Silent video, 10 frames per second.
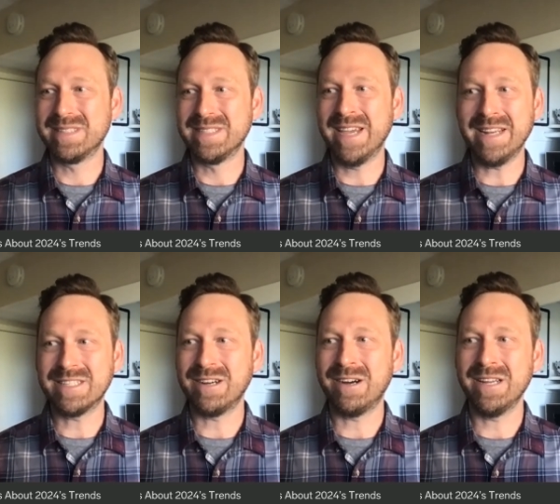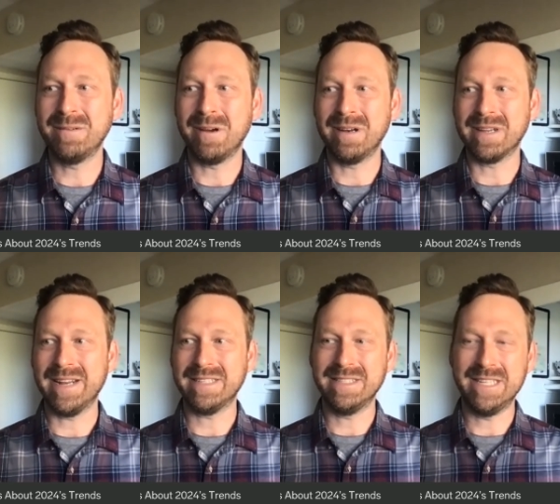getting started on
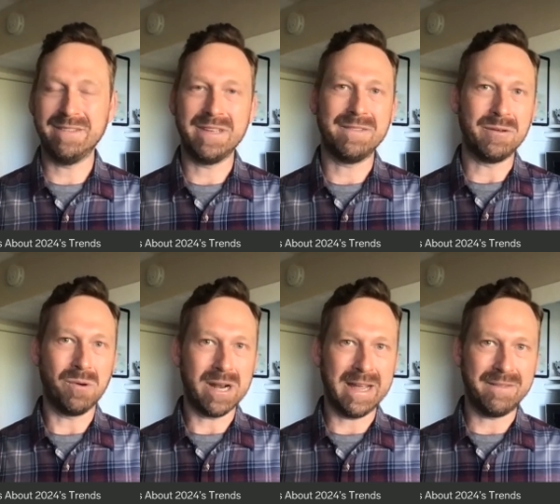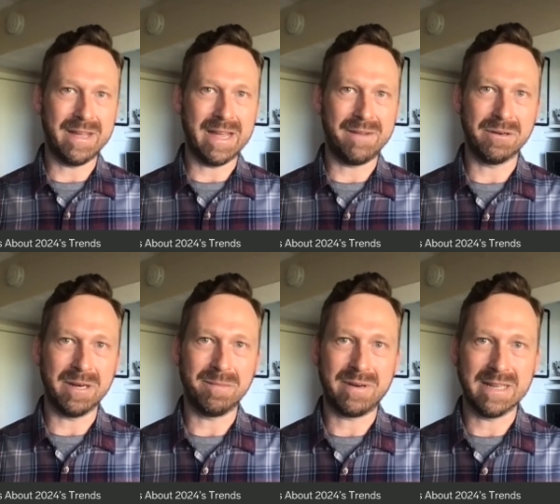connected TV, if you want to have that
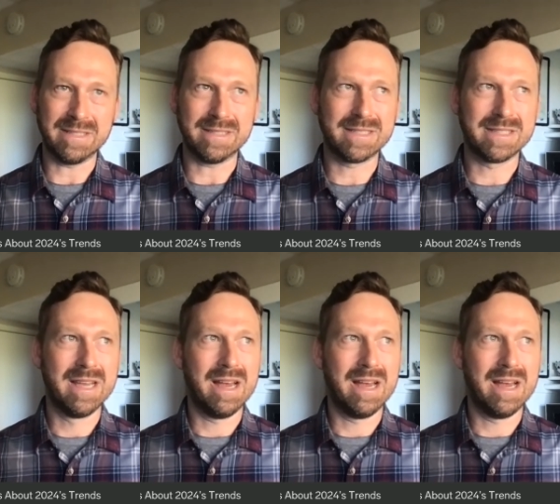evergreen presence,